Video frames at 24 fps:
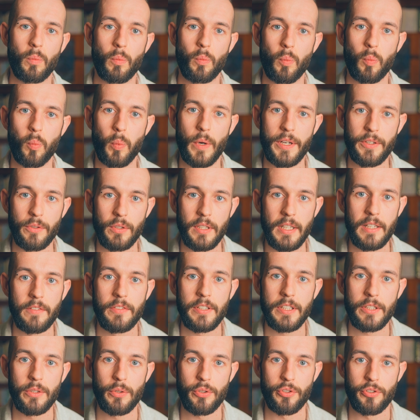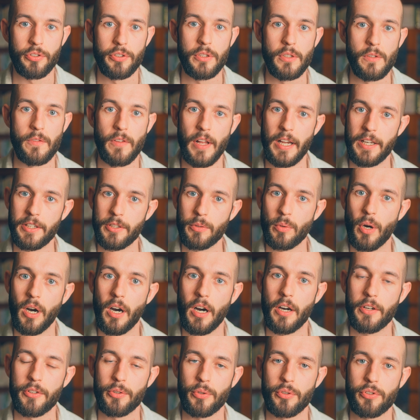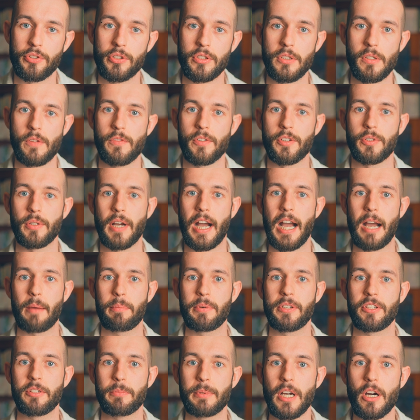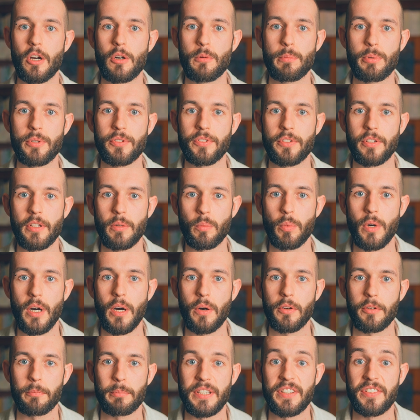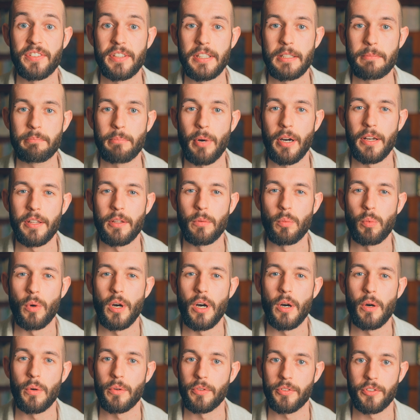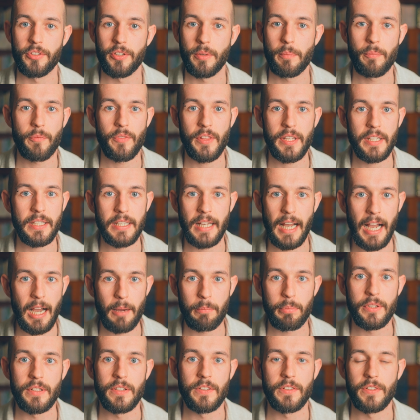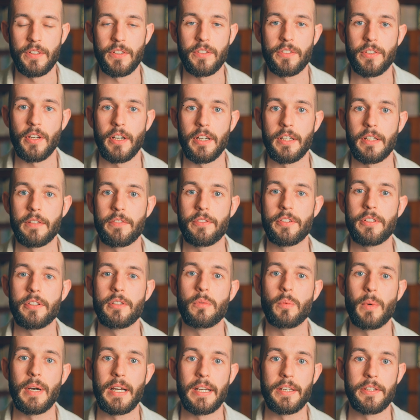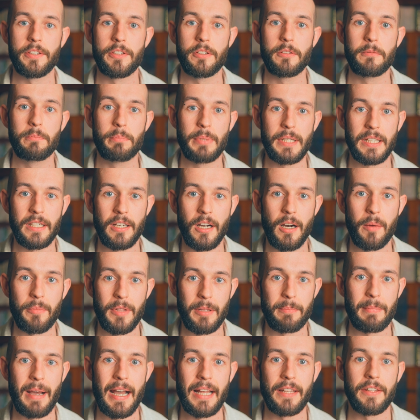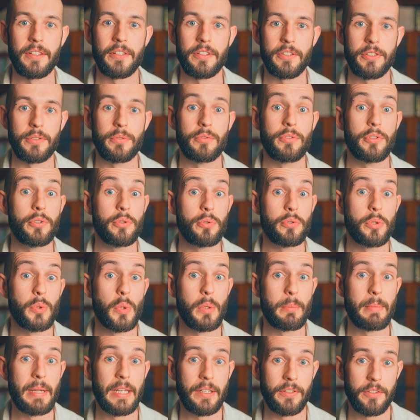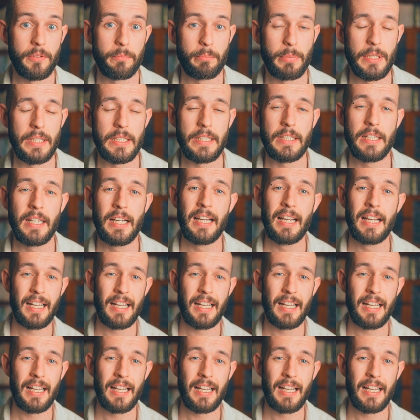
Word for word: When you're living your truth and you are your truth and you're happy to be open to the world and be seen by the world, something happens inside of you where you become the man that you knew you were meant to be.